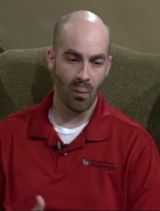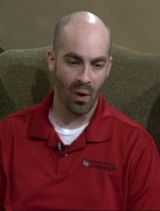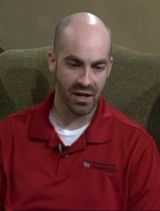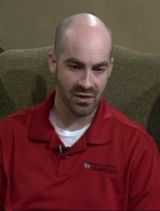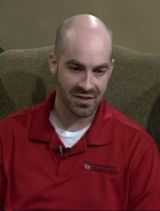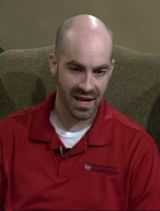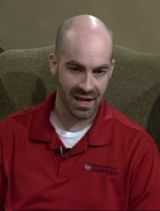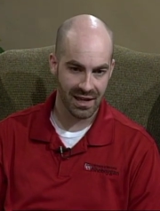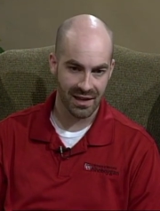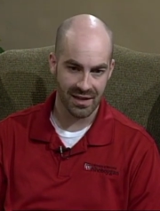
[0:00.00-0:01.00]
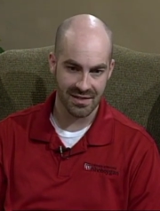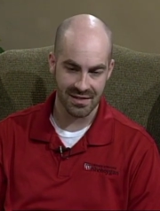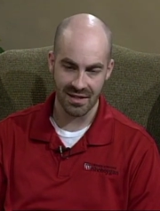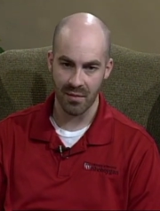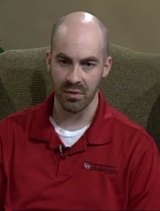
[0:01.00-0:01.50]
what you're taking as a
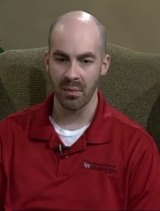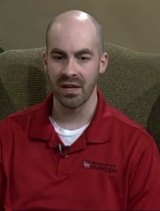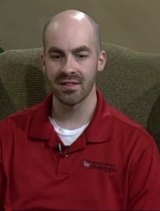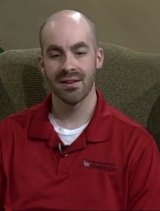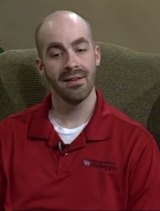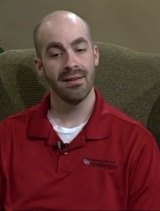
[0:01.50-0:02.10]
supplement,